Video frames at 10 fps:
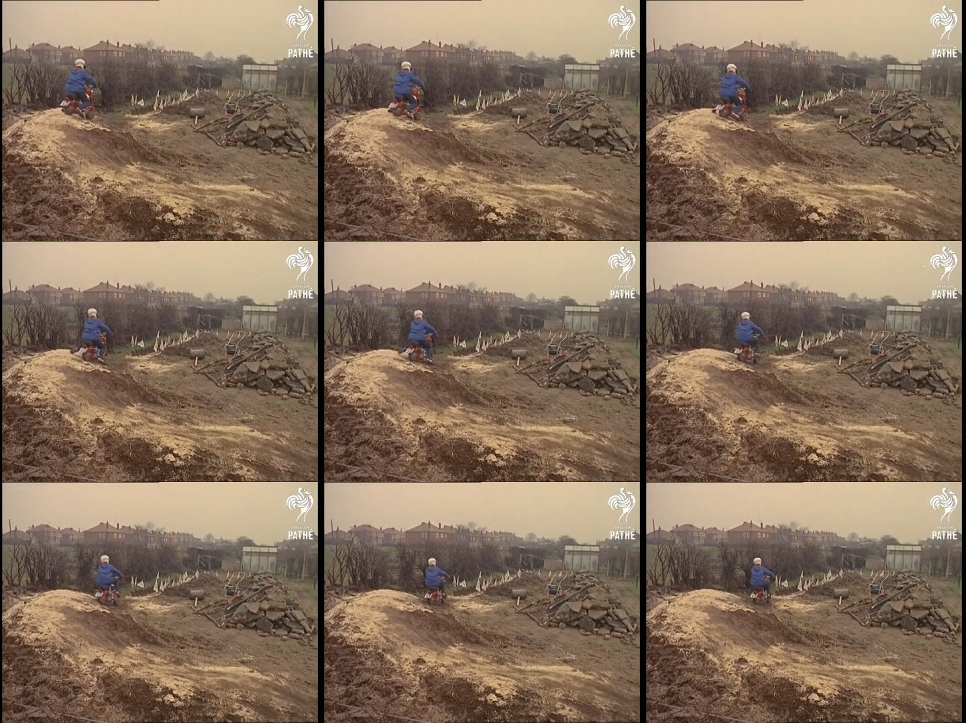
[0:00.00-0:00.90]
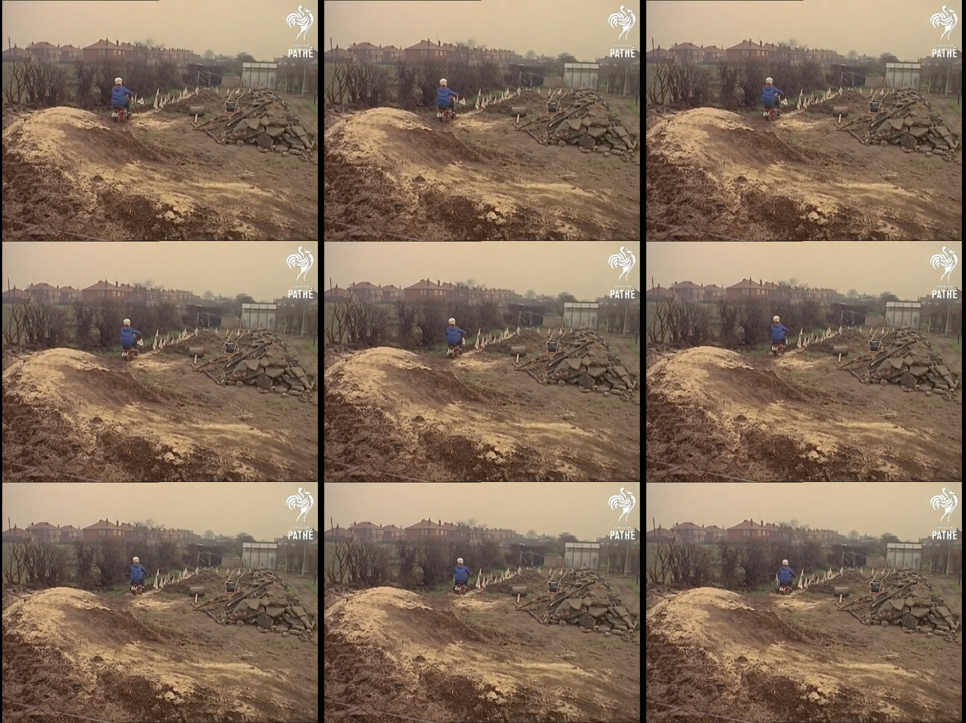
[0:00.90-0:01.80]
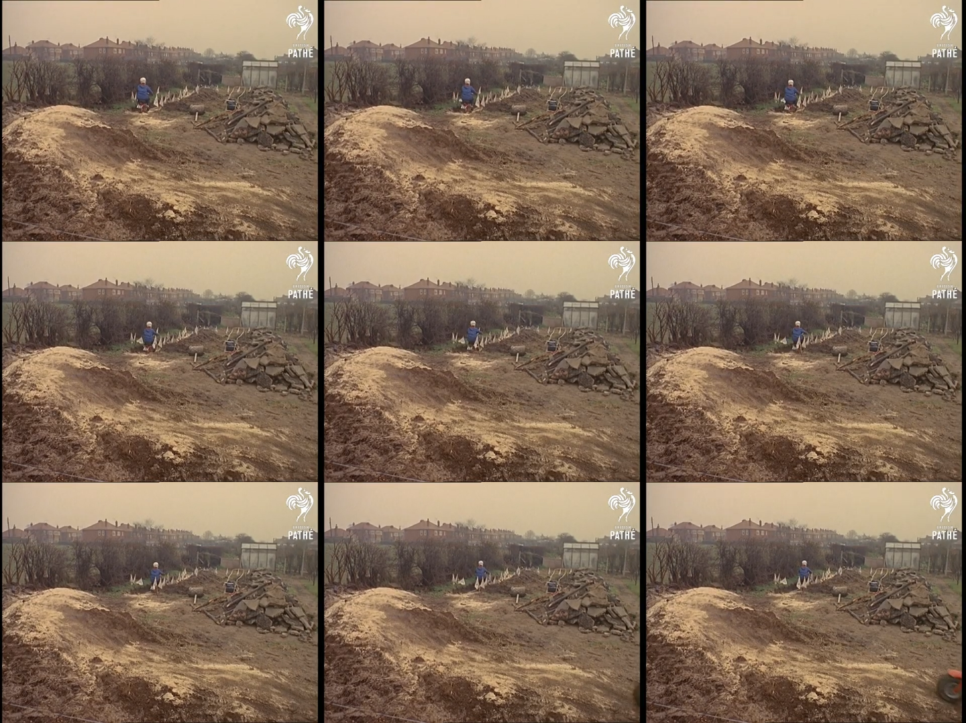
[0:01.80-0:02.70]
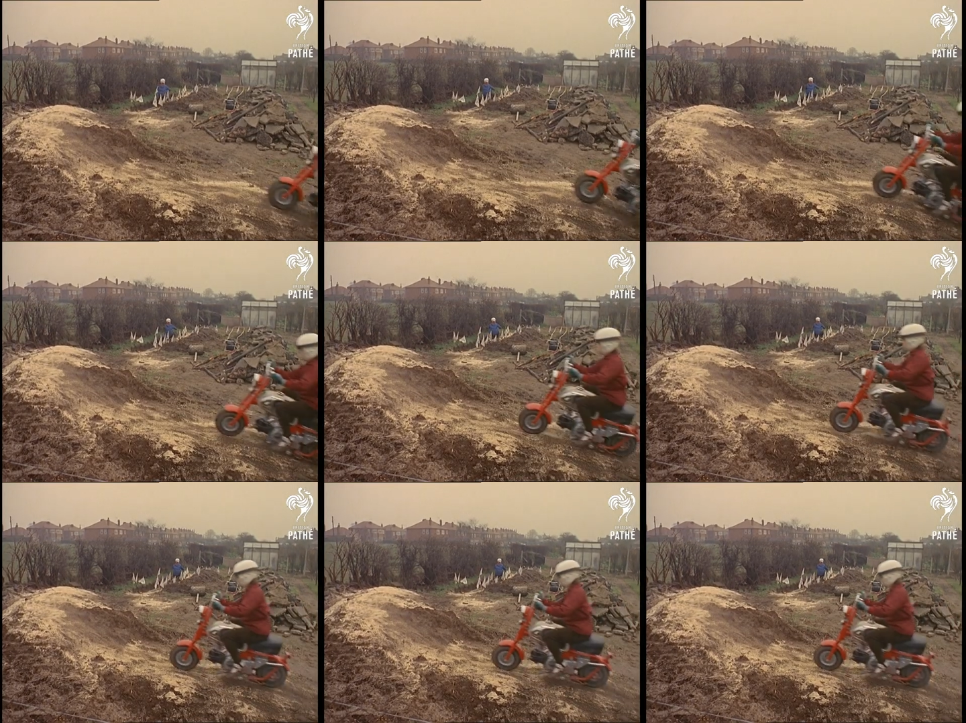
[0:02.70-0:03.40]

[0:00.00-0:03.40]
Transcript: [unreadable: no face in view]